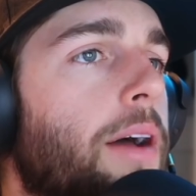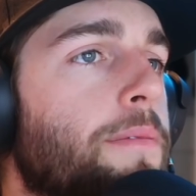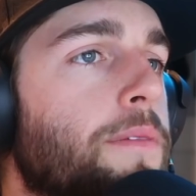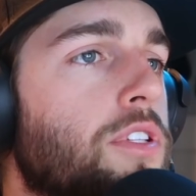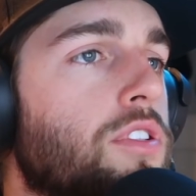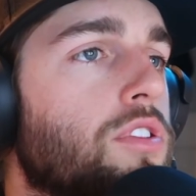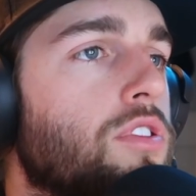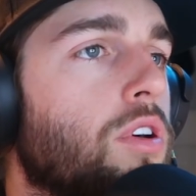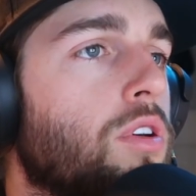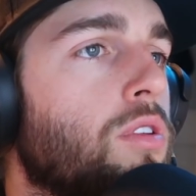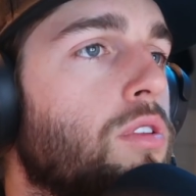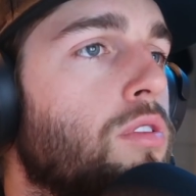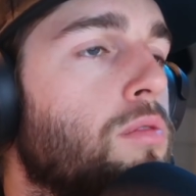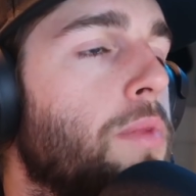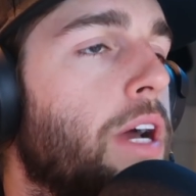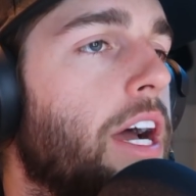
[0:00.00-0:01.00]
I'm
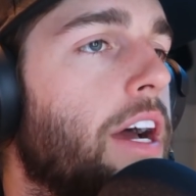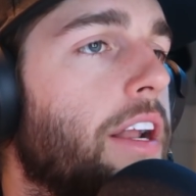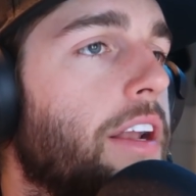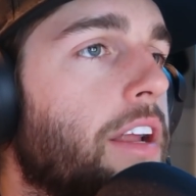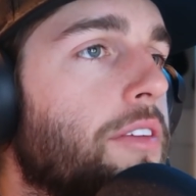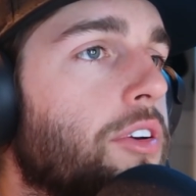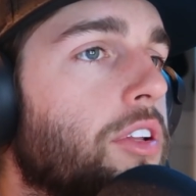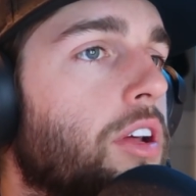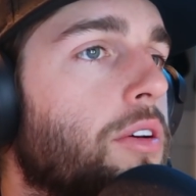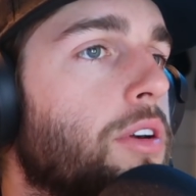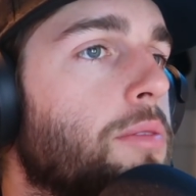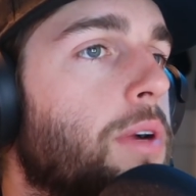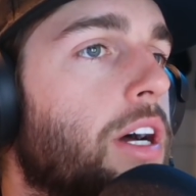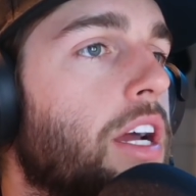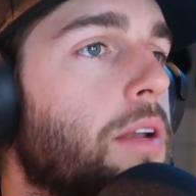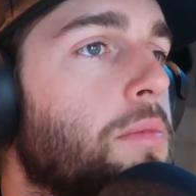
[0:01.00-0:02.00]
so mad I never lowered
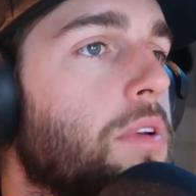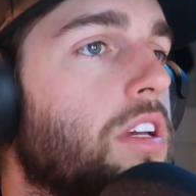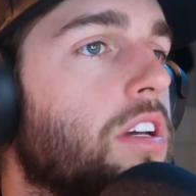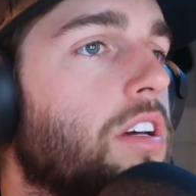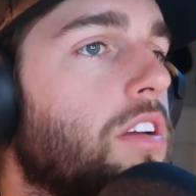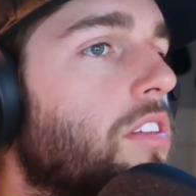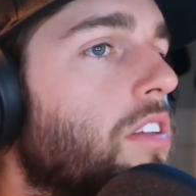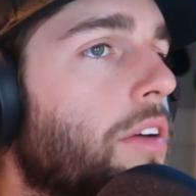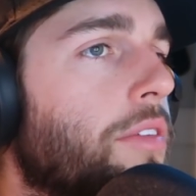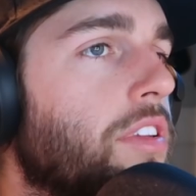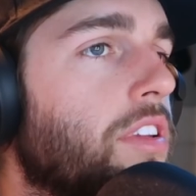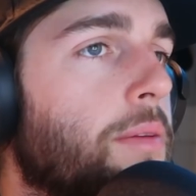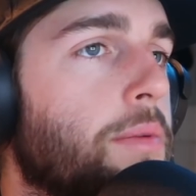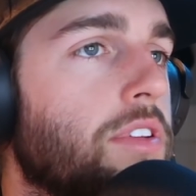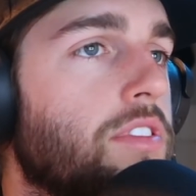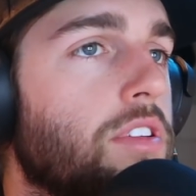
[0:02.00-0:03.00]
mine, because every
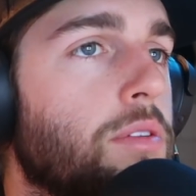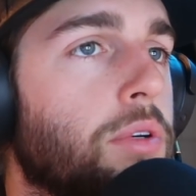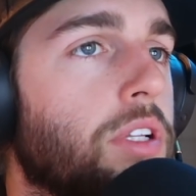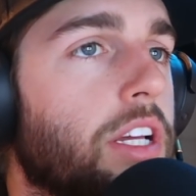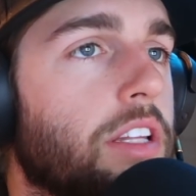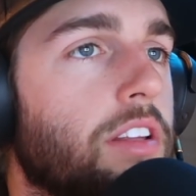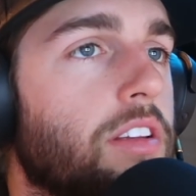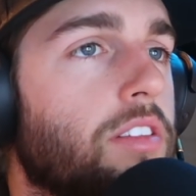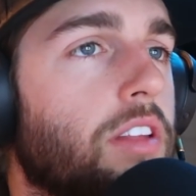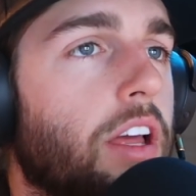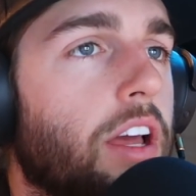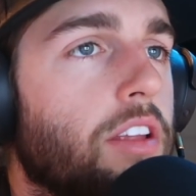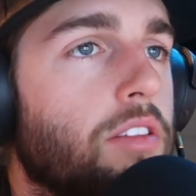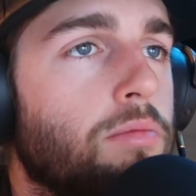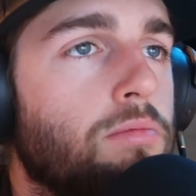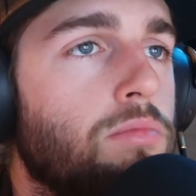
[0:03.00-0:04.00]
time I see one like this that
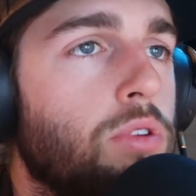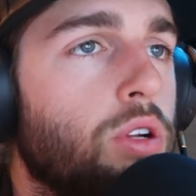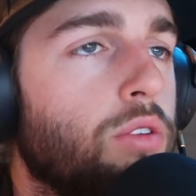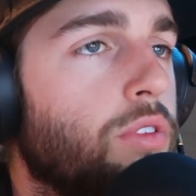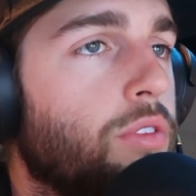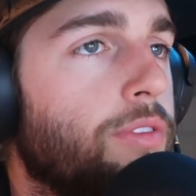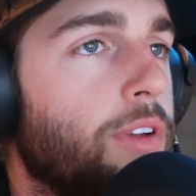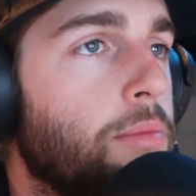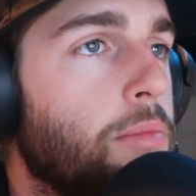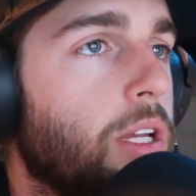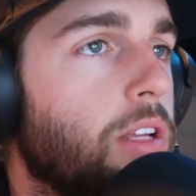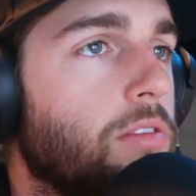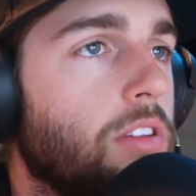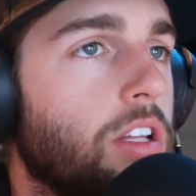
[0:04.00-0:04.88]
has beautiful fitment,